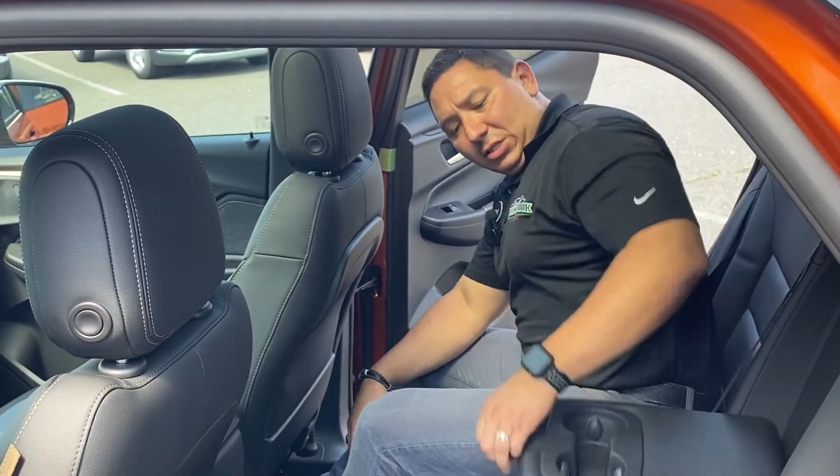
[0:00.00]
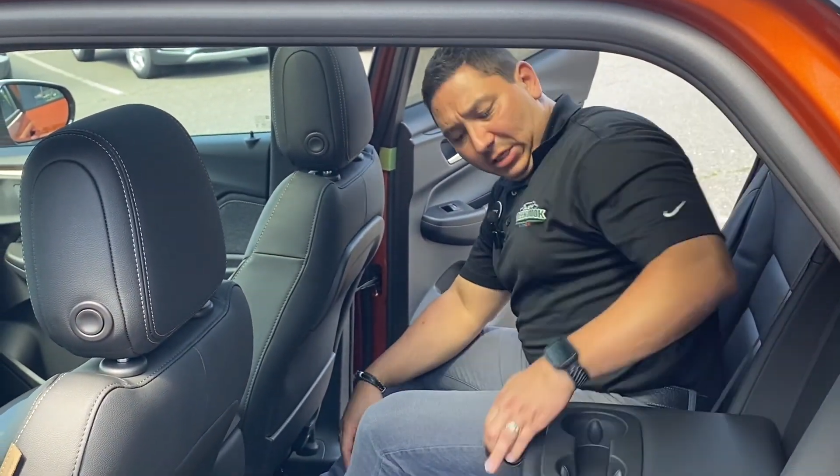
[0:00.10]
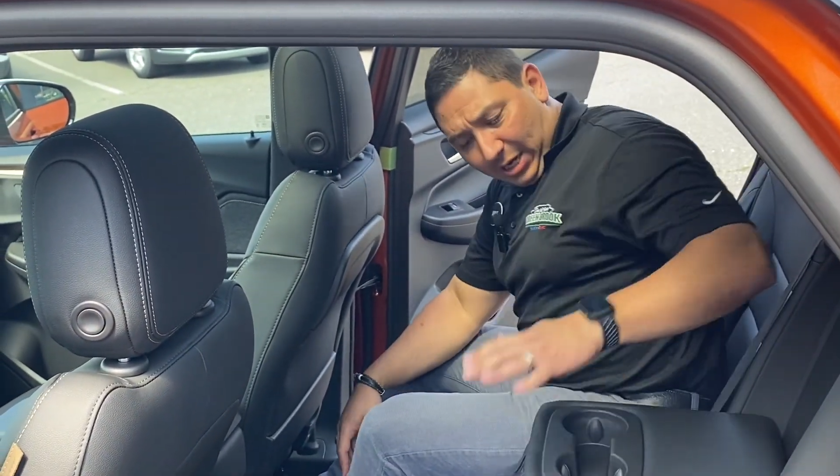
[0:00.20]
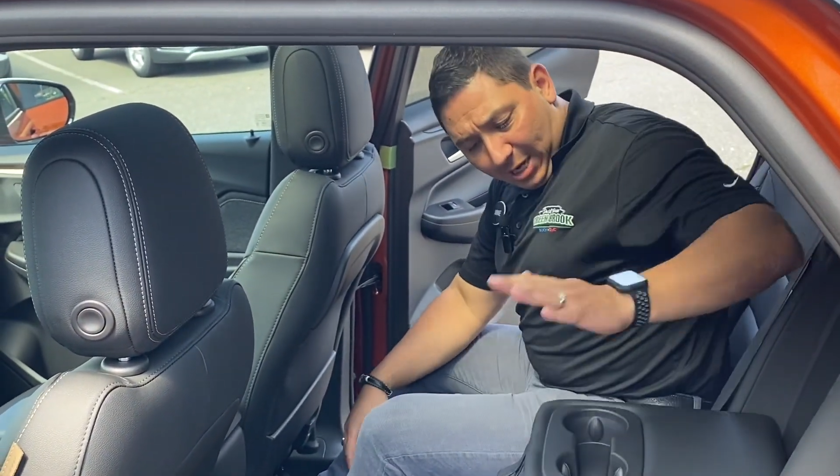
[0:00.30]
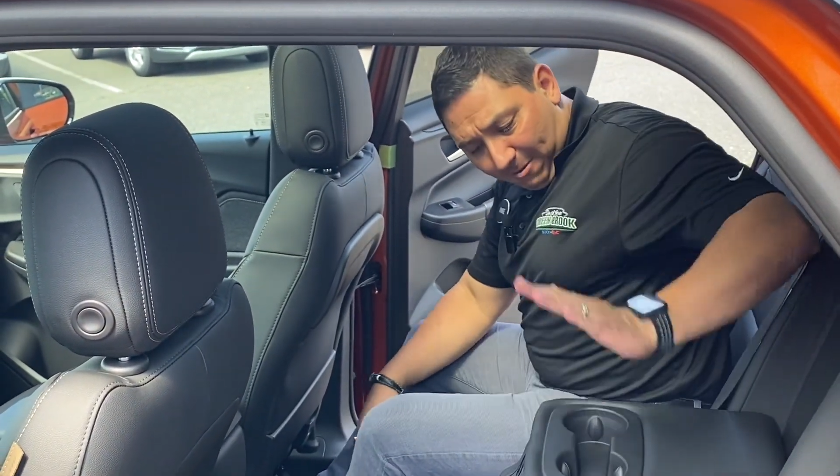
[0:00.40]

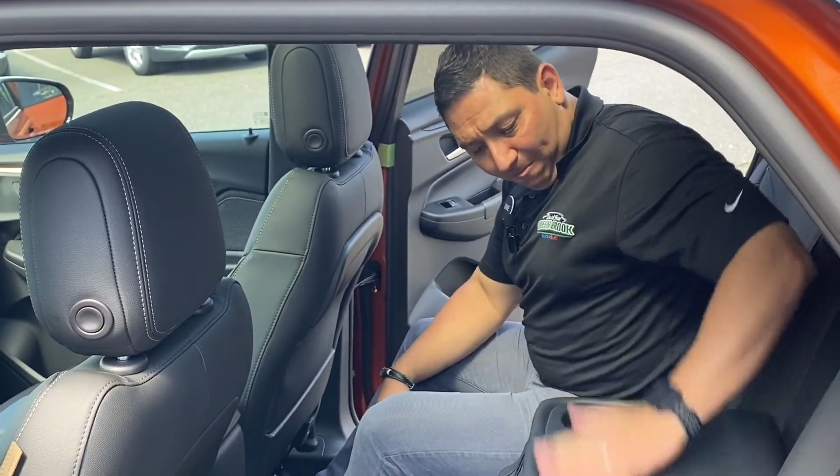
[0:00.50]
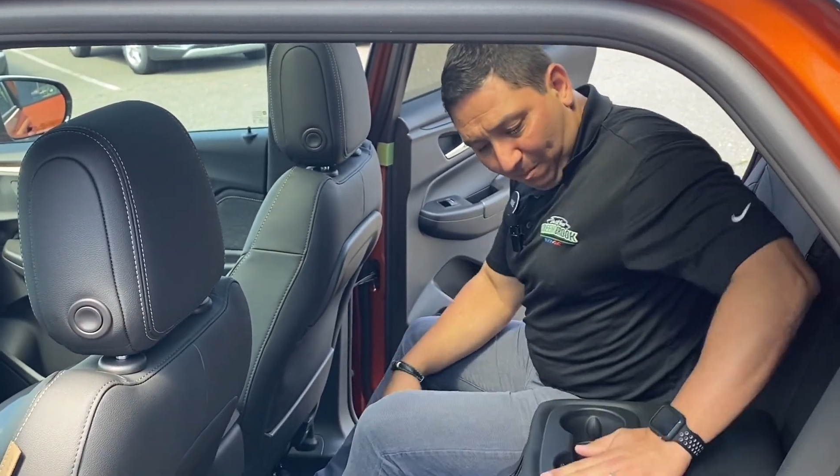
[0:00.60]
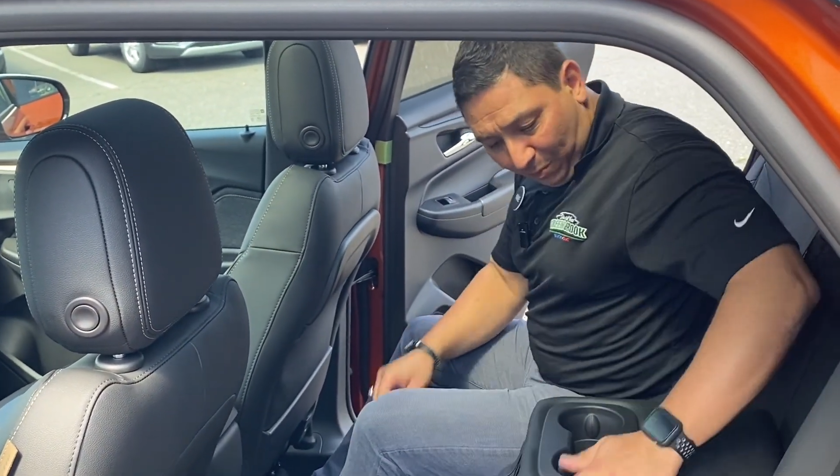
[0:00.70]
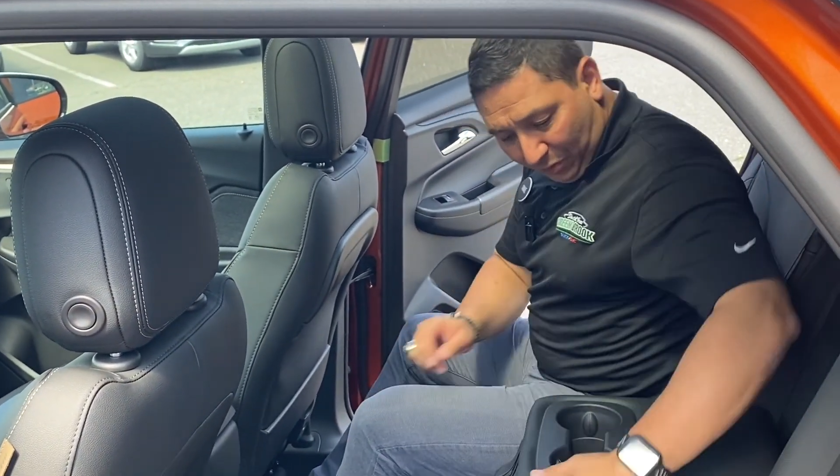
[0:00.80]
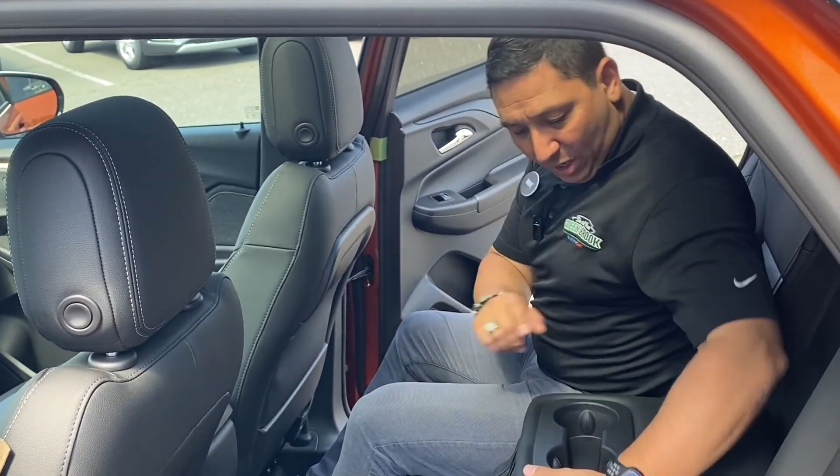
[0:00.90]
again,
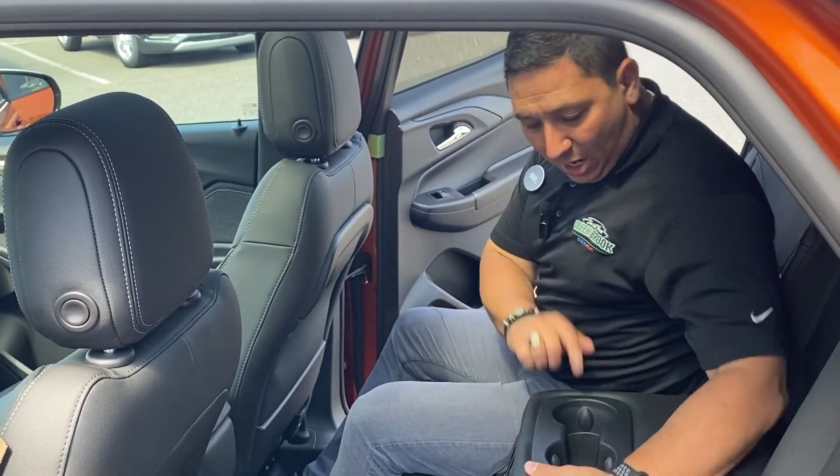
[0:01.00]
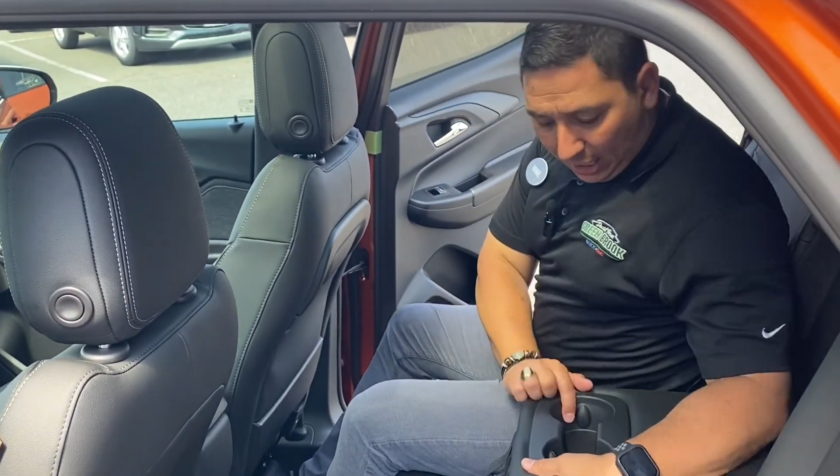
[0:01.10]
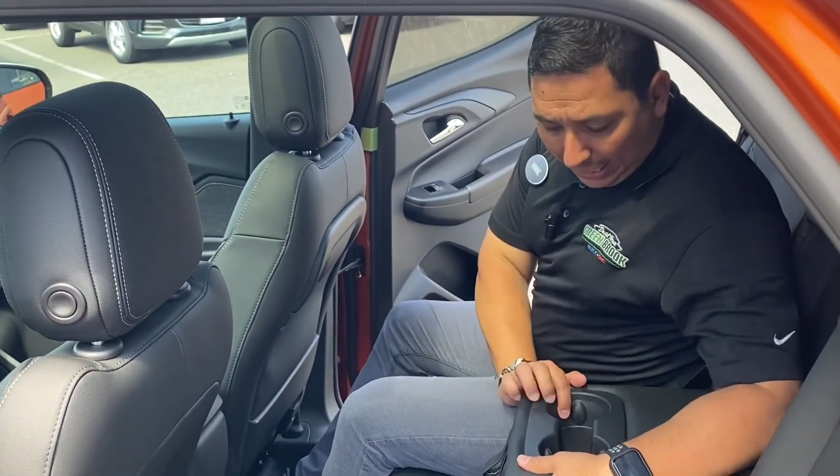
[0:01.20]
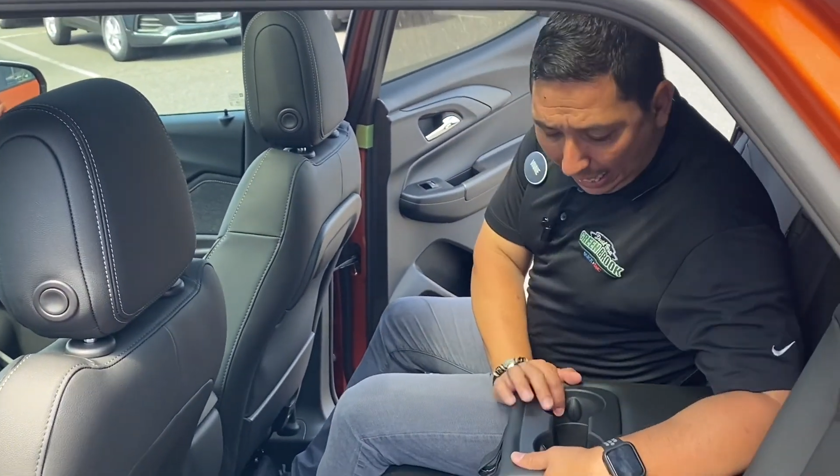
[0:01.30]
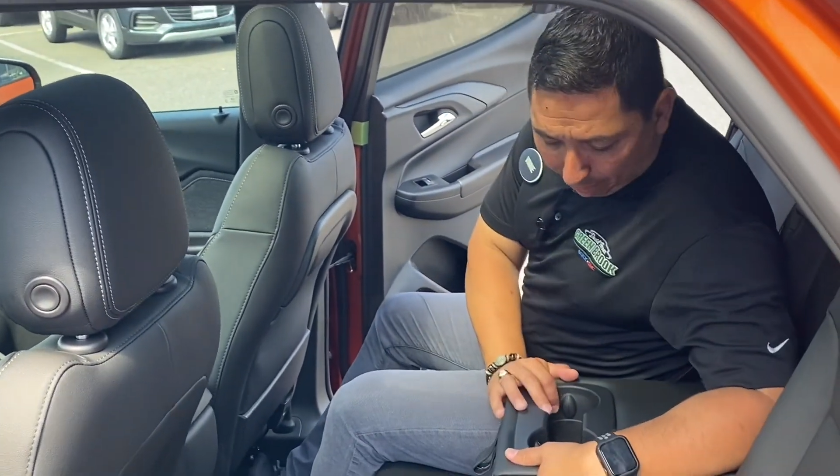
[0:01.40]

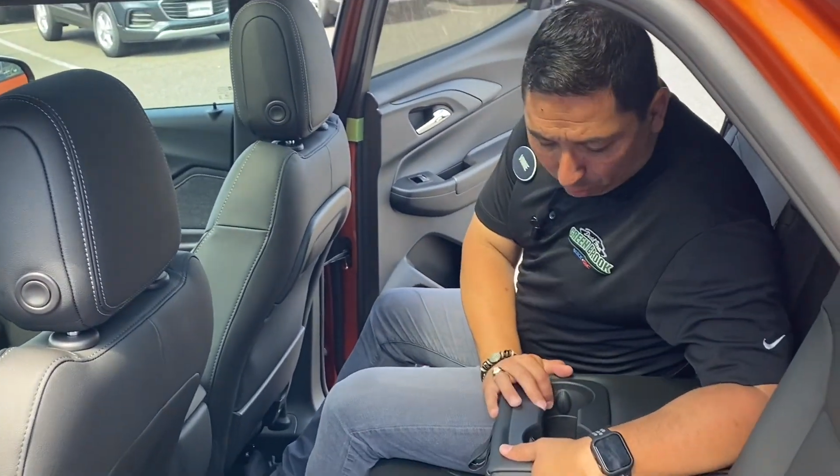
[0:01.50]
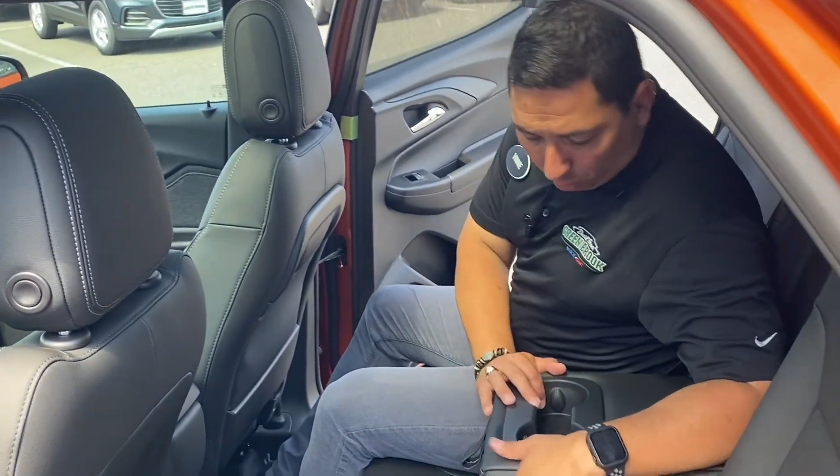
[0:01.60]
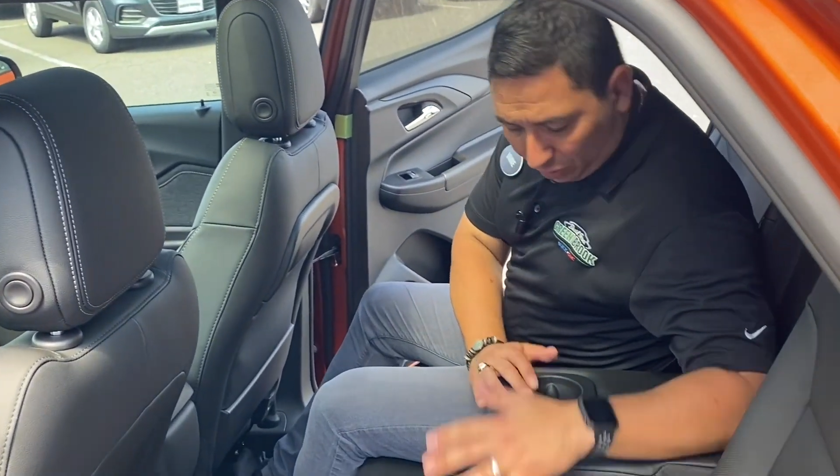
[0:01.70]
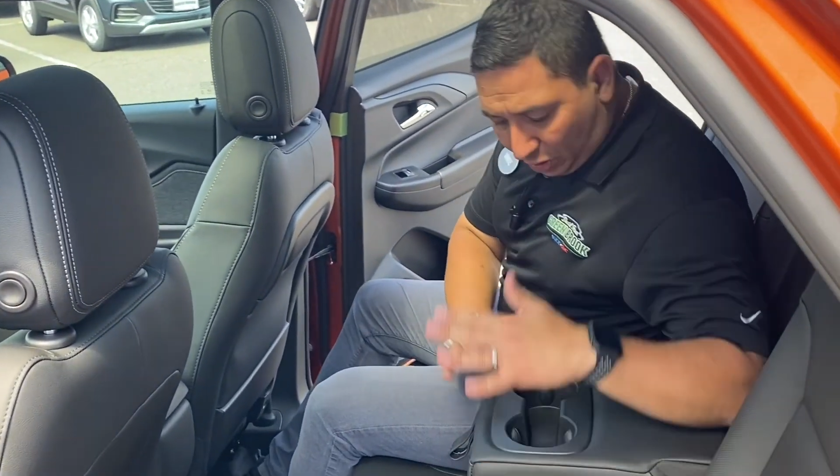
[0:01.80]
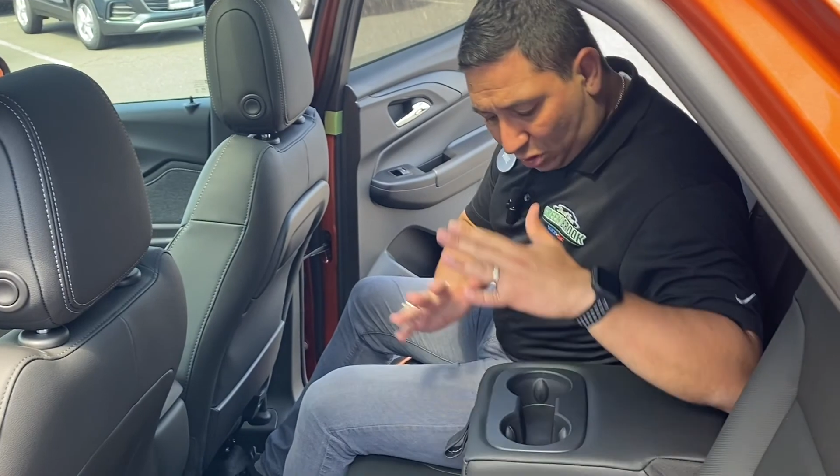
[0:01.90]
cap
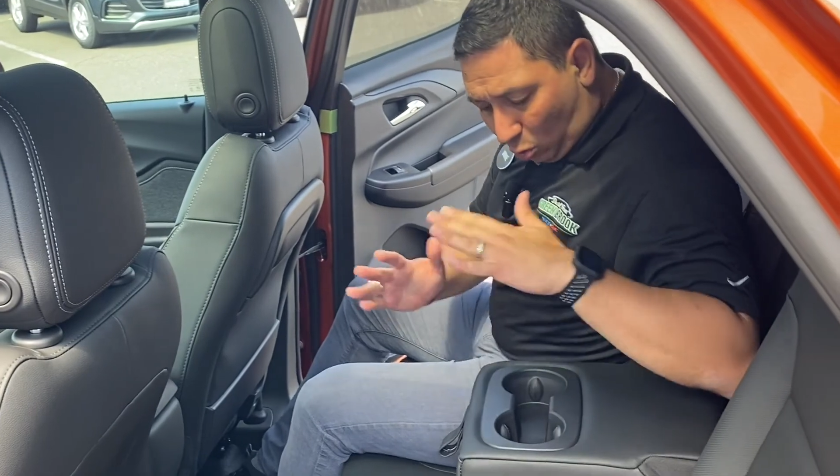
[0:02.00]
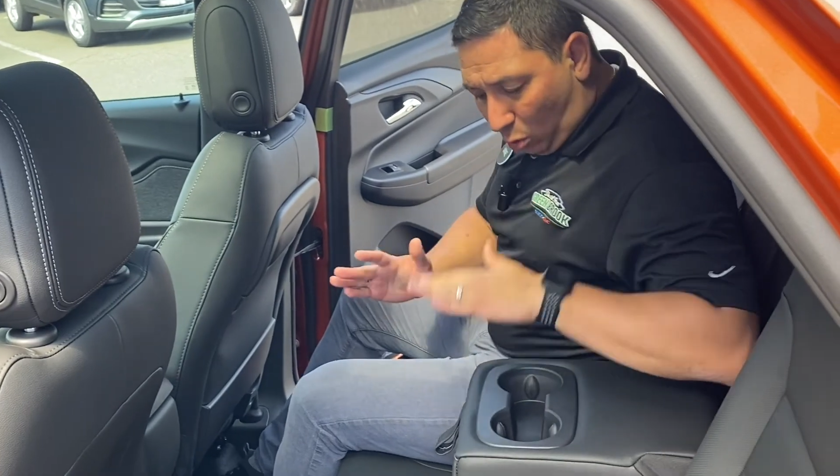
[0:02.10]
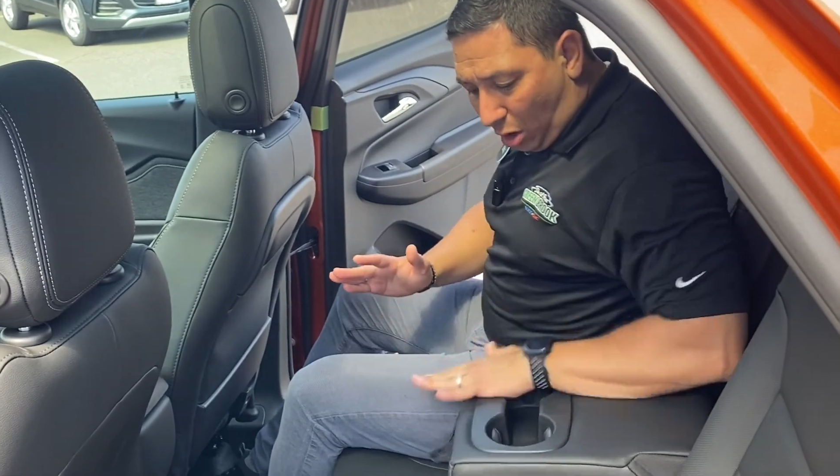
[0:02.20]
holders or an